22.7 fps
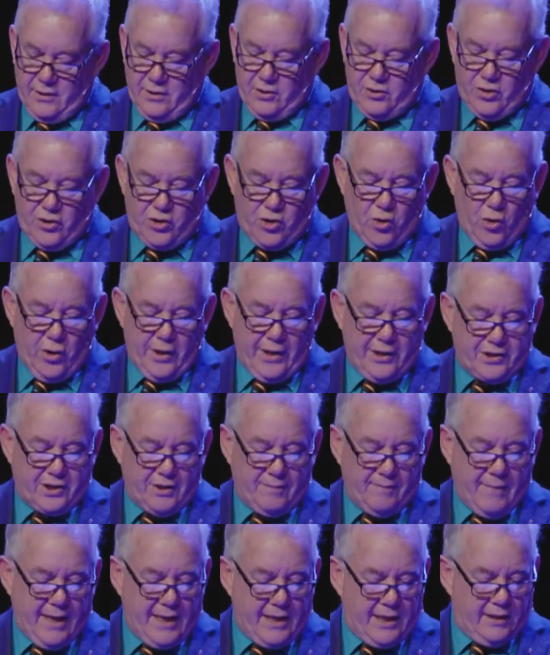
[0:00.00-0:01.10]
to join us
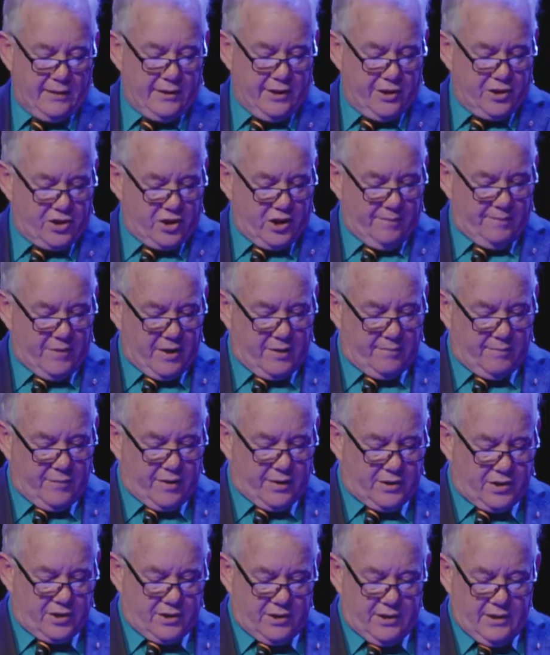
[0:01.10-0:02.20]
in making these
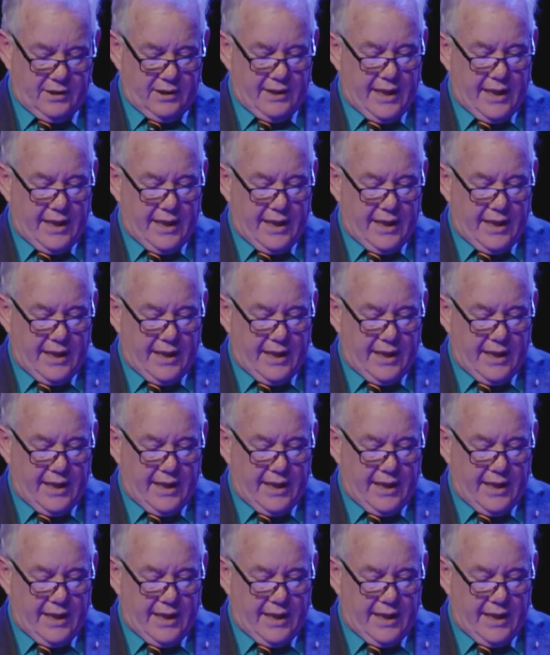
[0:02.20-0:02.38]
commitments